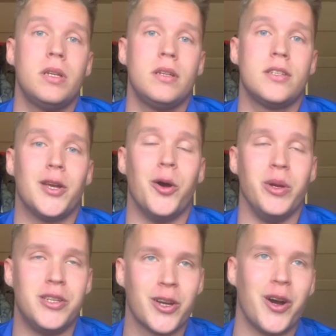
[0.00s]
So
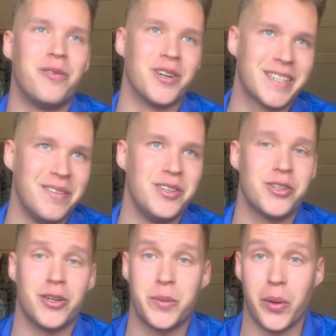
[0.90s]
we took off our skivvy
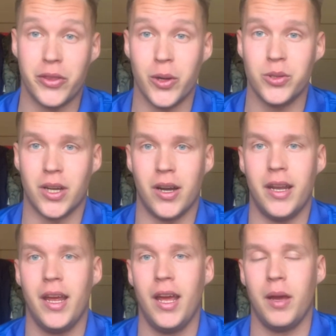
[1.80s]
shirts, put those
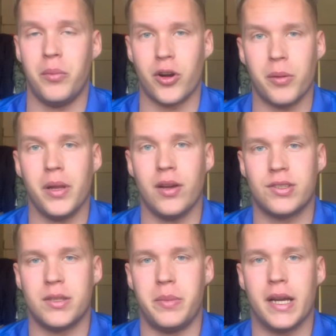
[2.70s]
on, put our
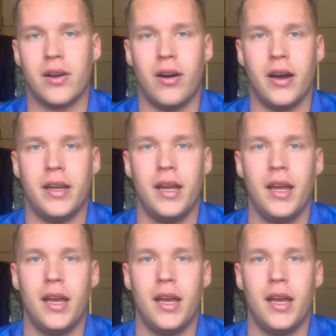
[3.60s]
blouses back on.